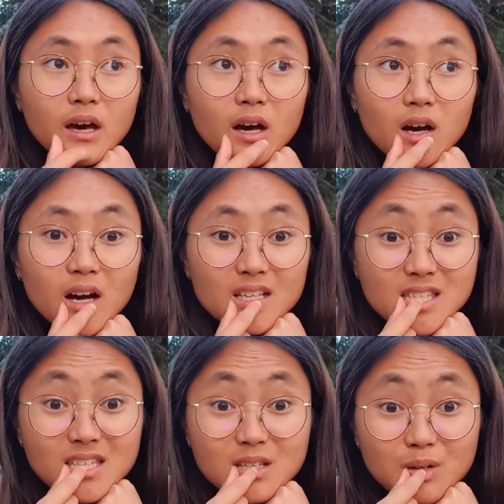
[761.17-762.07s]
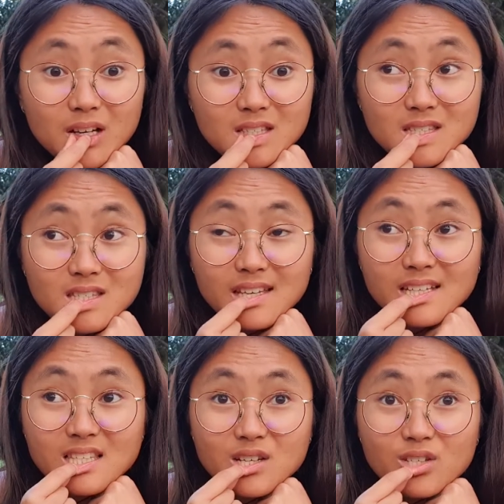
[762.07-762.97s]
I think Kira stayed
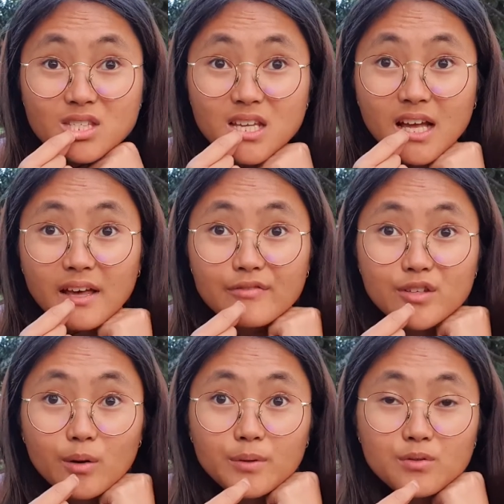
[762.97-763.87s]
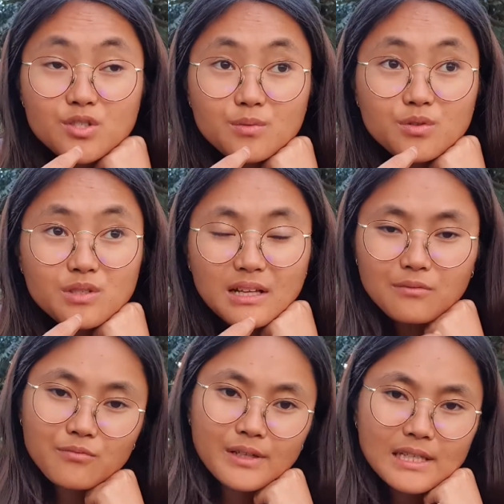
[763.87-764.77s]
at the hostel after because she was like
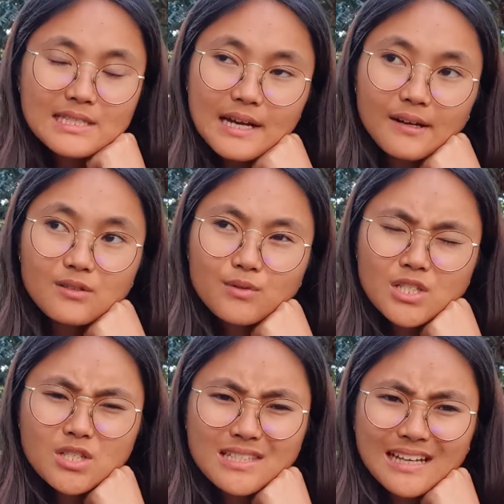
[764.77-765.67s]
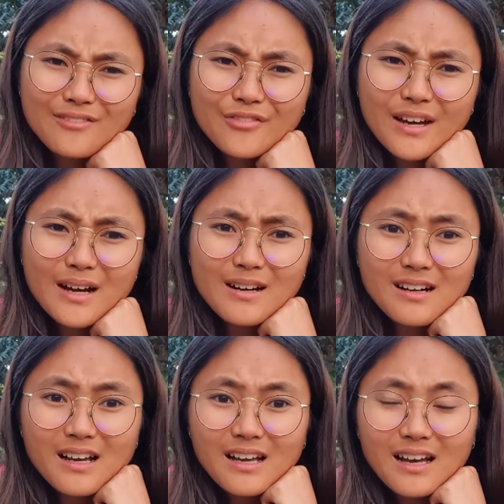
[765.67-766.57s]
really tired, which is kind of fair
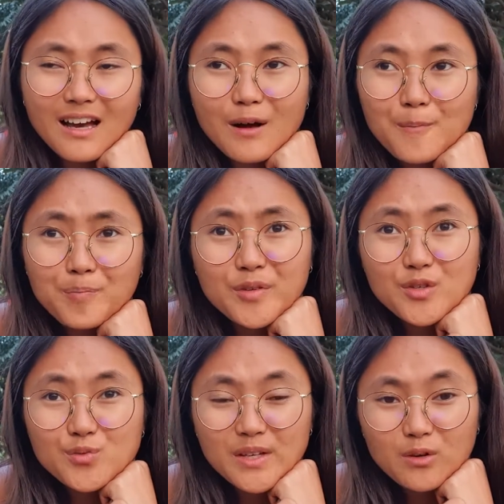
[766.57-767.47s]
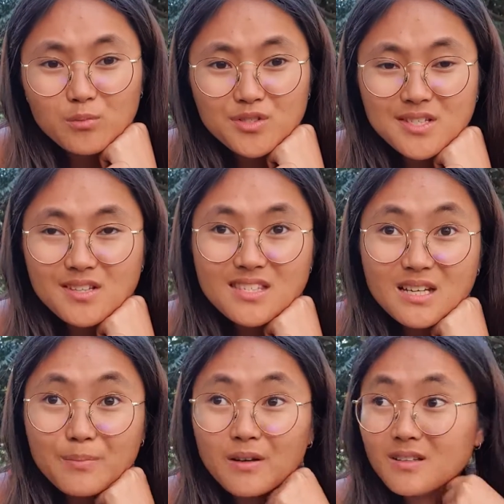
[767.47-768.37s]
because we almost didn't
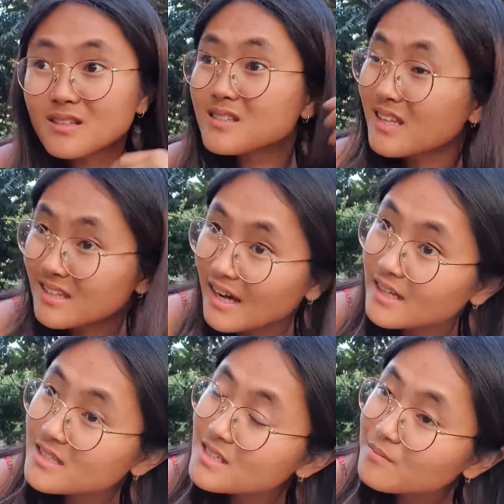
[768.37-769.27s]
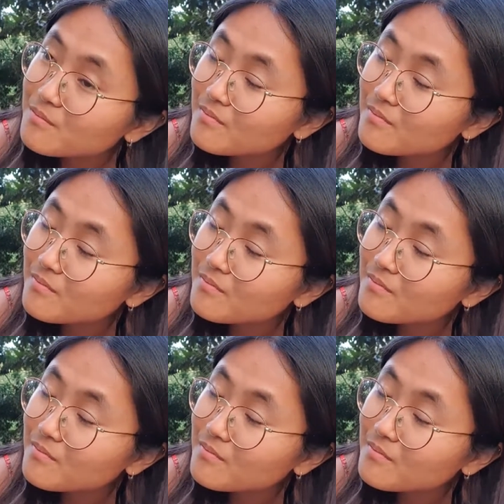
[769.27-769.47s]
sleep at night.